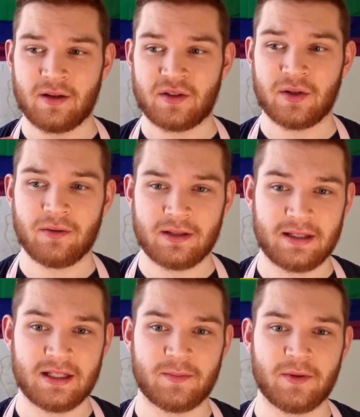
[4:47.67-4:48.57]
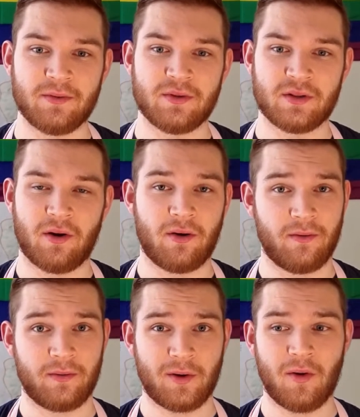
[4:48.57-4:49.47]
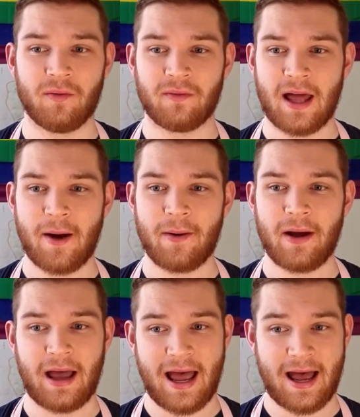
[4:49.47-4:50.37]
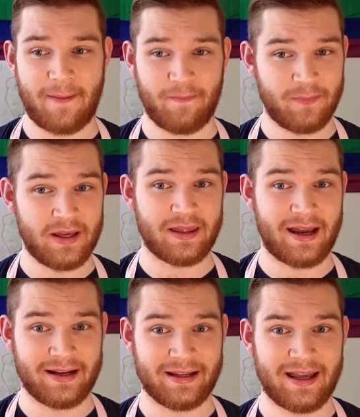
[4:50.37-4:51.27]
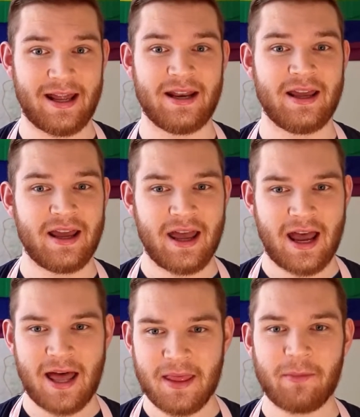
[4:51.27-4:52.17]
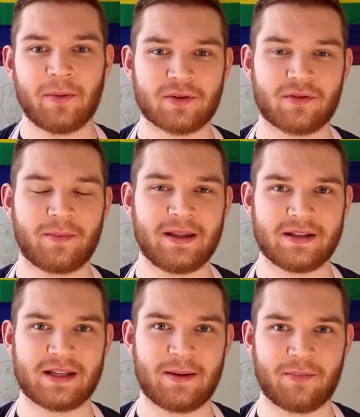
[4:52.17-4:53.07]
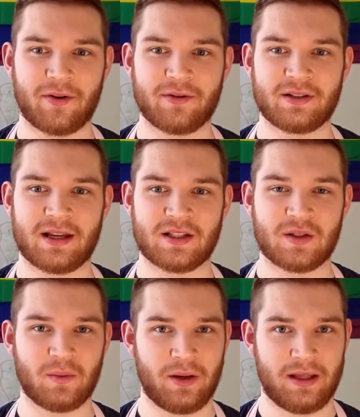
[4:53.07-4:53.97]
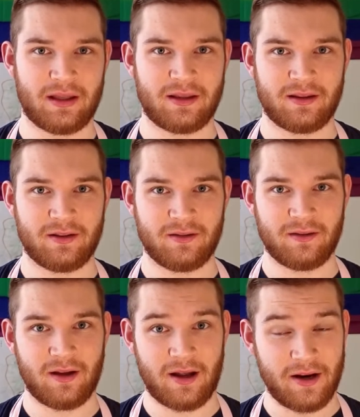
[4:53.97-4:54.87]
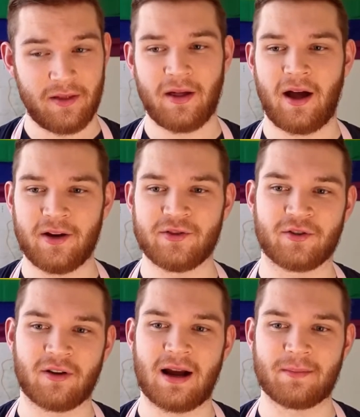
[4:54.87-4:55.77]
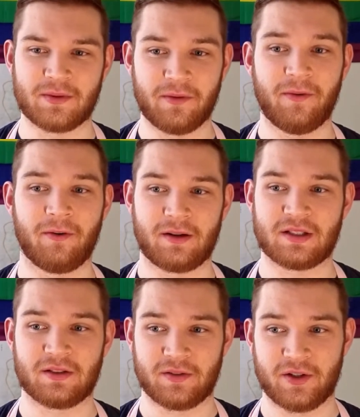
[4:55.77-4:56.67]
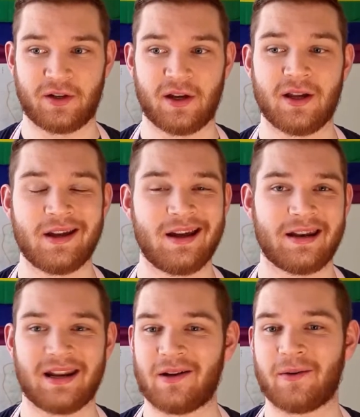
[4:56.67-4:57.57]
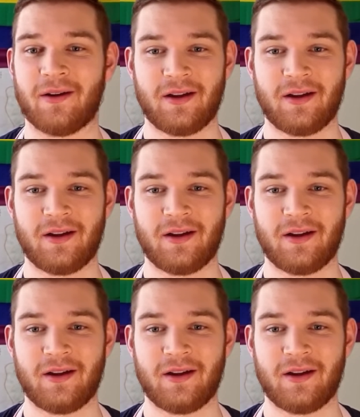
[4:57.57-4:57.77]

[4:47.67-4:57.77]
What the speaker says: 2 teaspoons of corn flour and beat that in again. And then we want to repeat the same process with another 100 grams or 4 ounces of sugar. Now,